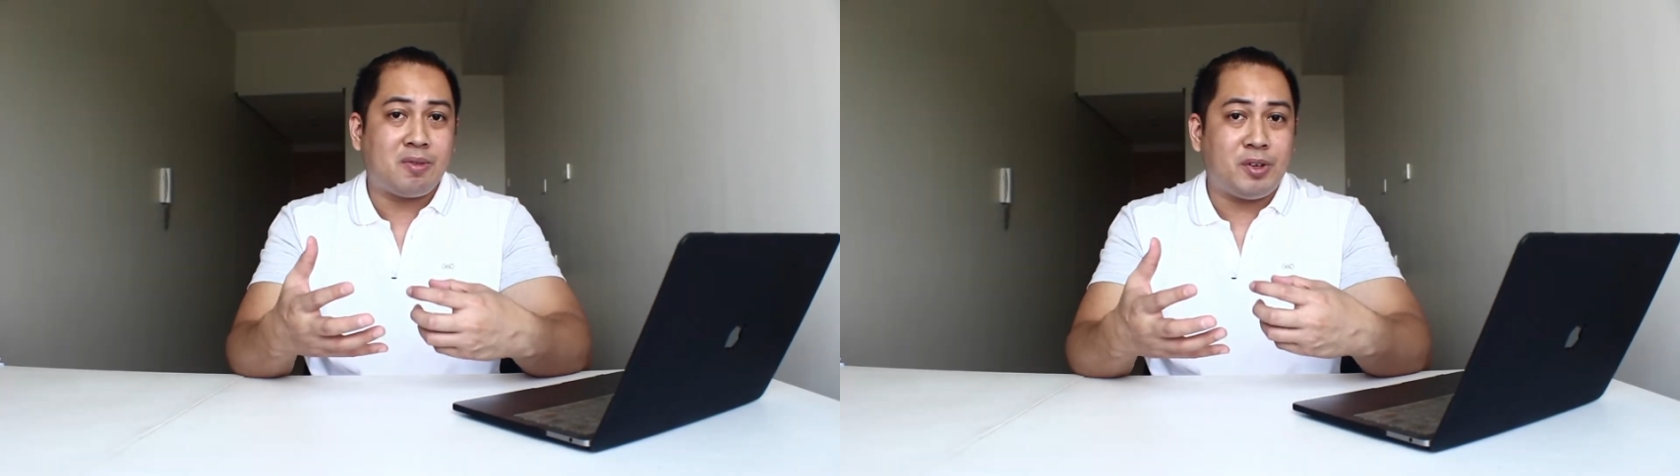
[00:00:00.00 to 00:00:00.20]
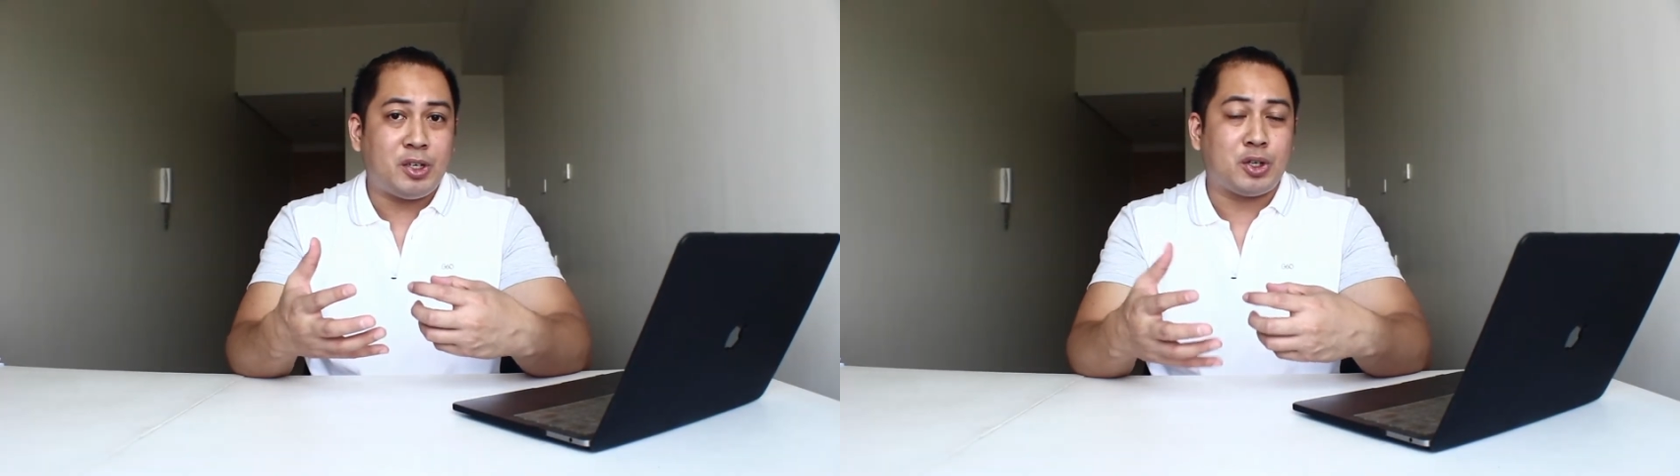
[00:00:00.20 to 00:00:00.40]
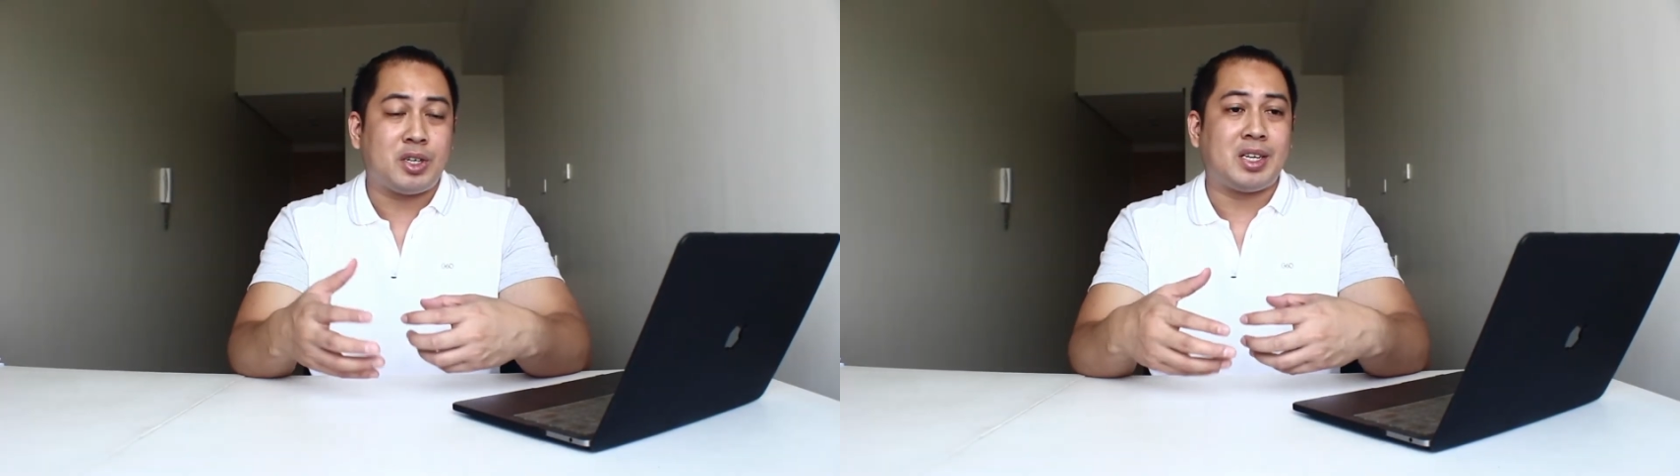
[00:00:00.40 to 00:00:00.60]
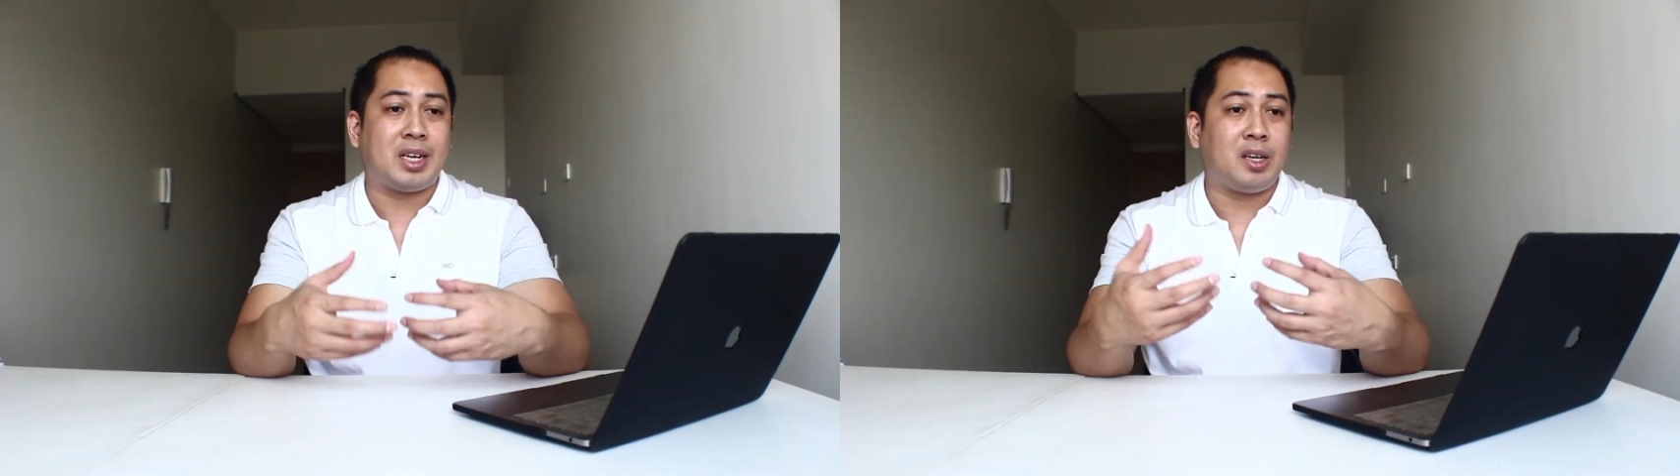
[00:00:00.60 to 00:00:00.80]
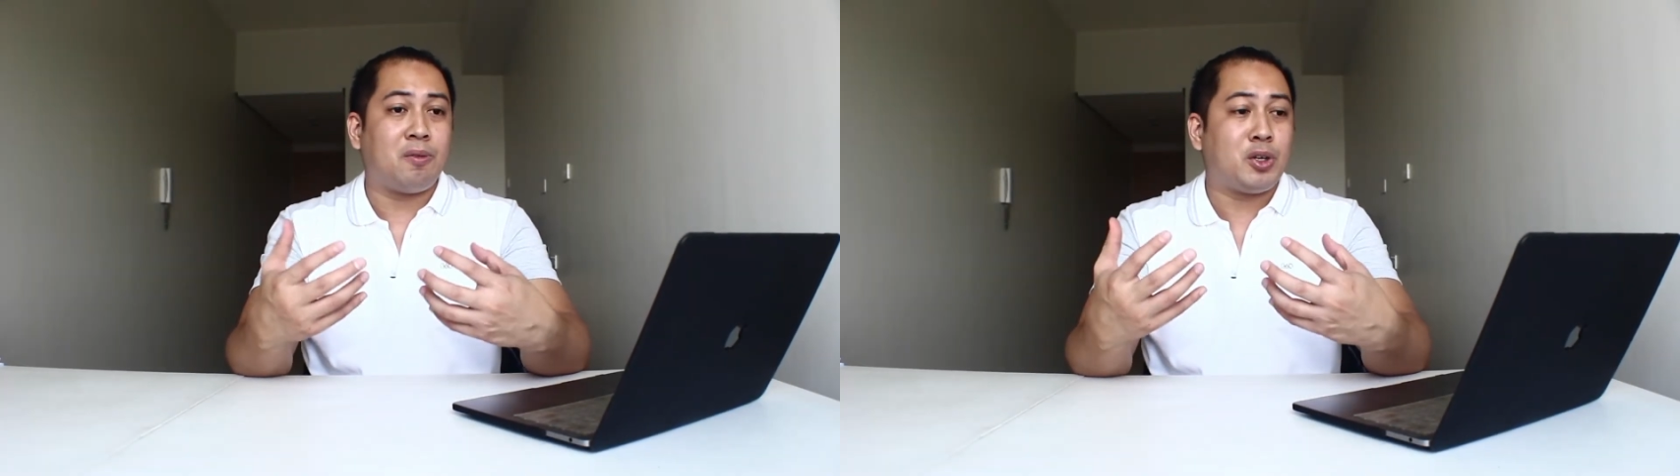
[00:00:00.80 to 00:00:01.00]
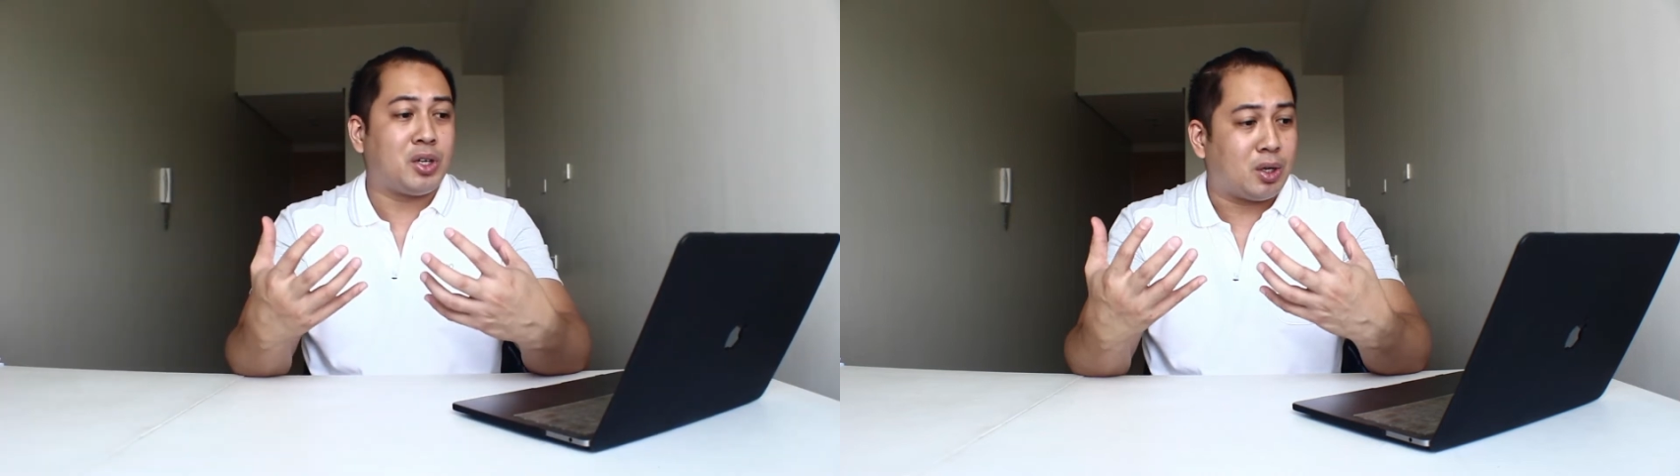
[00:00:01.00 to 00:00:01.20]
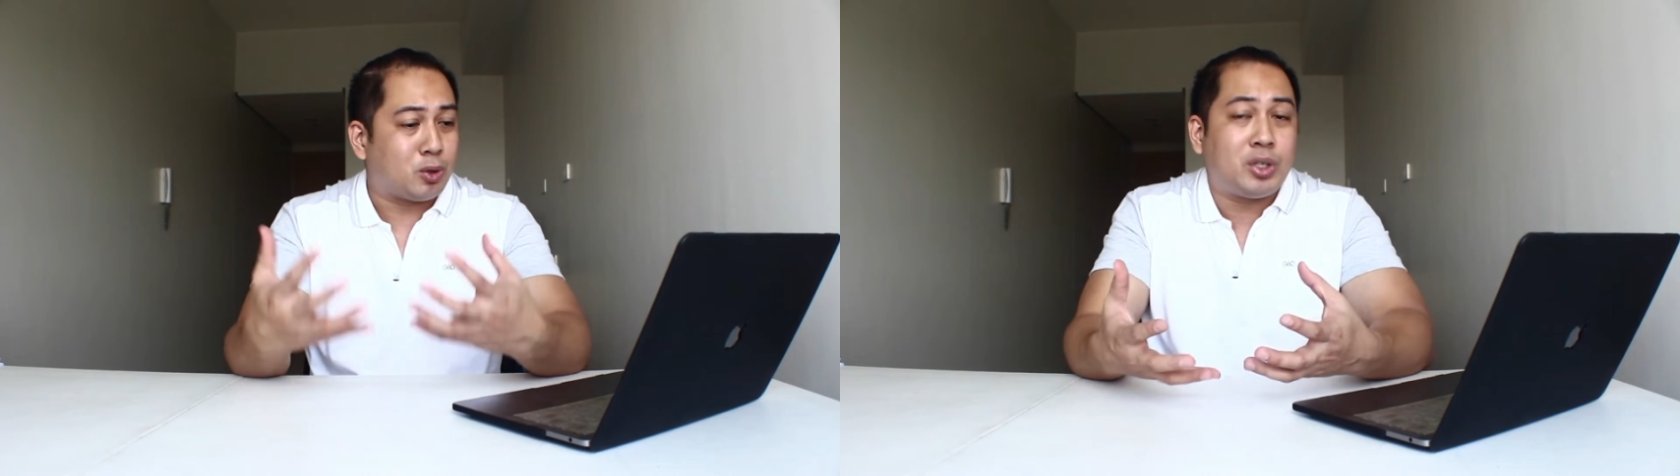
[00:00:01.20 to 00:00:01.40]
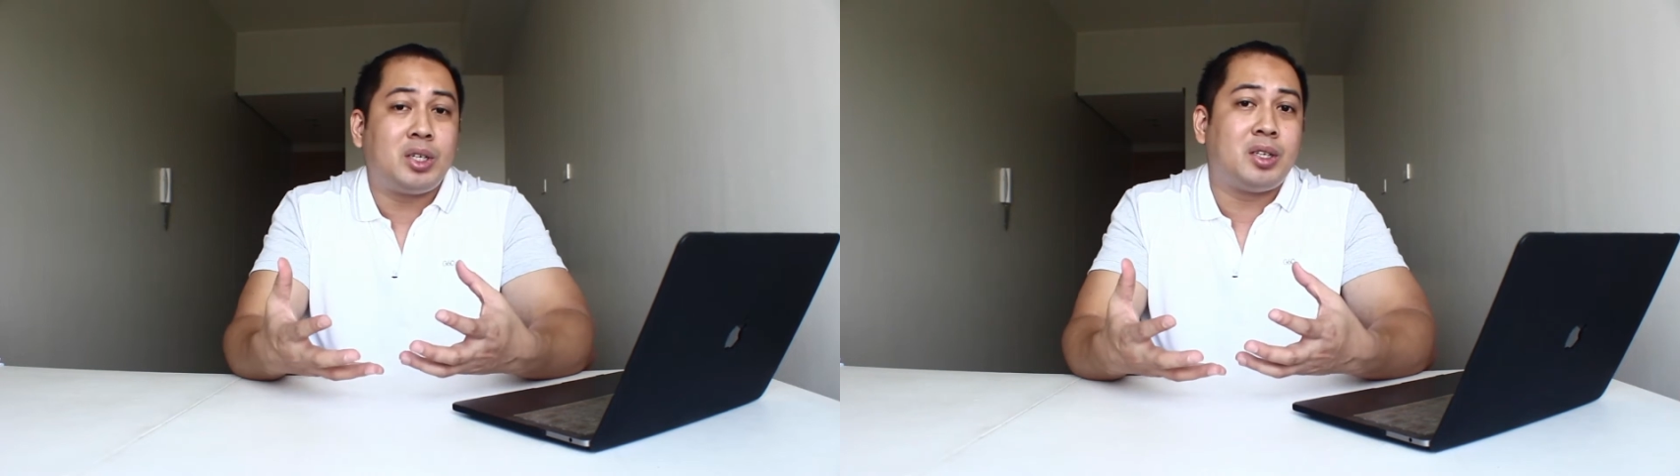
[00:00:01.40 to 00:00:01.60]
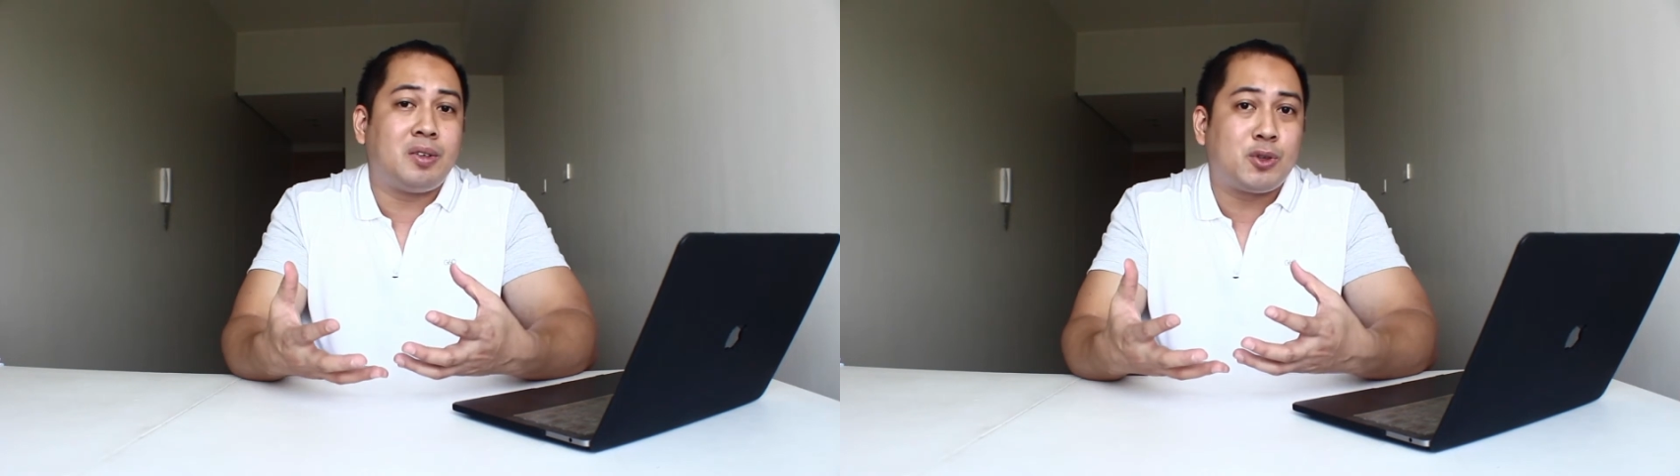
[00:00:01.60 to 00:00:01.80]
features and give you the alternative